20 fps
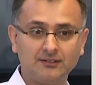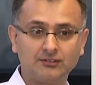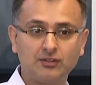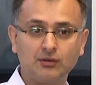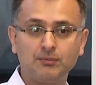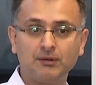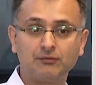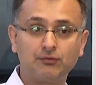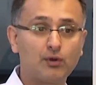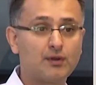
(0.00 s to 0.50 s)
So
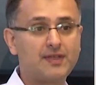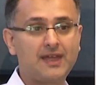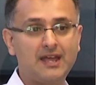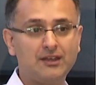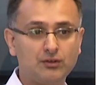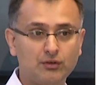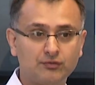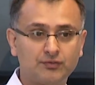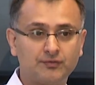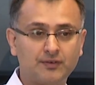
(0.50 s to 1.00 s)
before they had
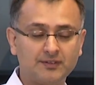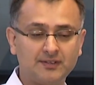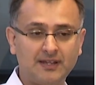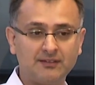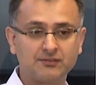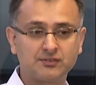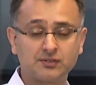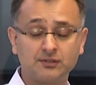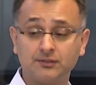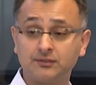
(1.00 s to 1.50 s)
no
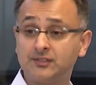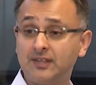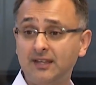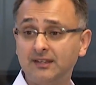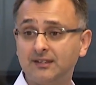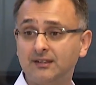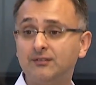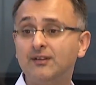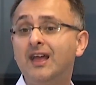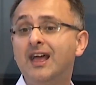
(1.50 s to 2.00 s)
financial
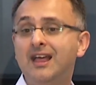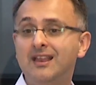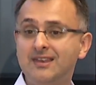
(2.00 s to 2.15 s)
incentive,